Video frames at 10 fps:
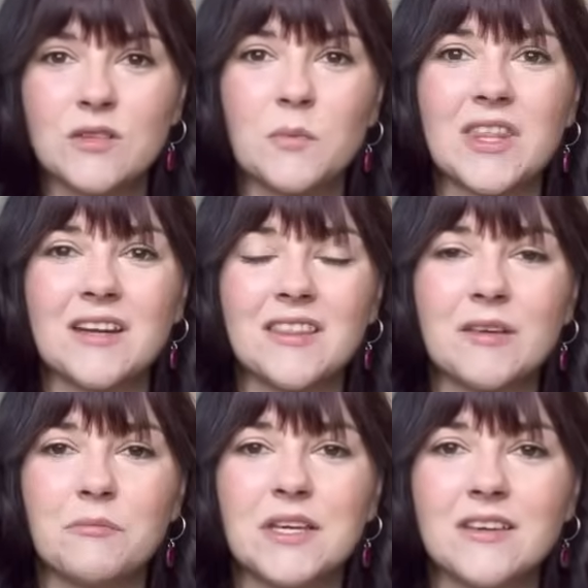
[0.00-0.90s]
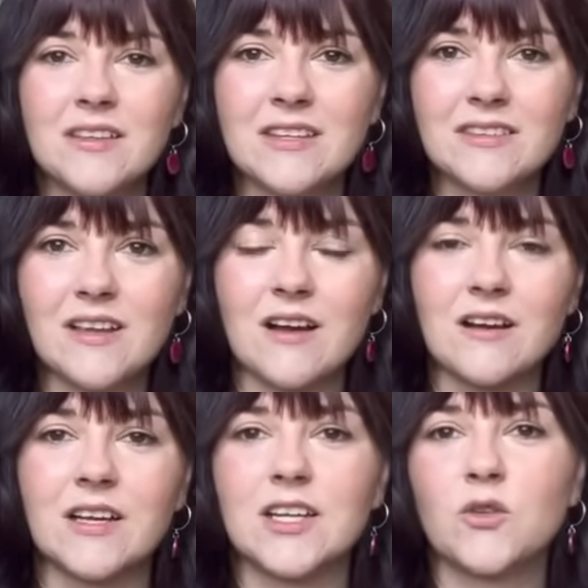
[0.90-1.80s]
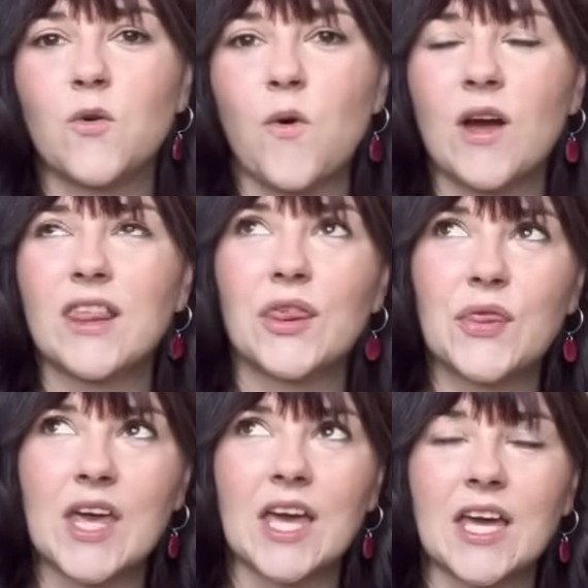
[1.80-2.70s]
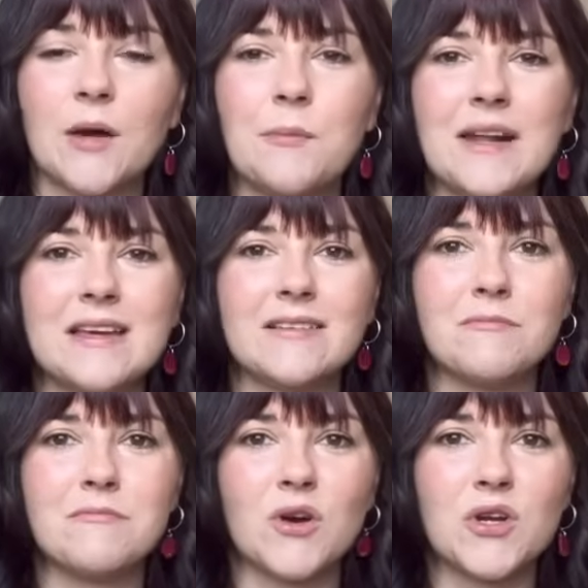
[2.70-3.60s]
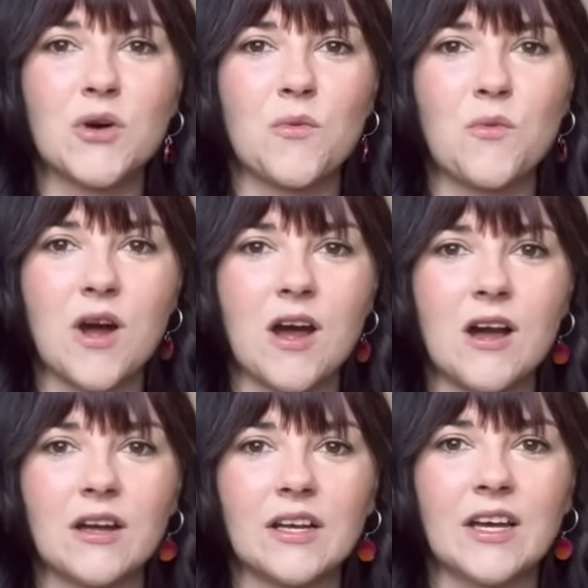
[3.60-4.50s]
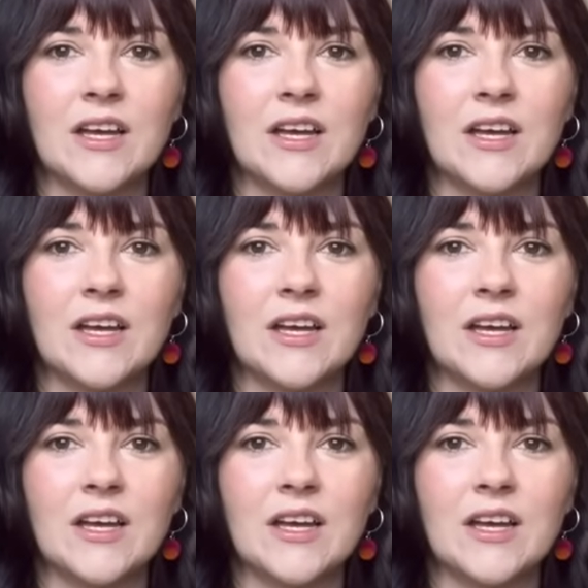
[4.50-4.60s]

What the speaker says: But then I think because it's dark and it's quite thick, a blazer might not work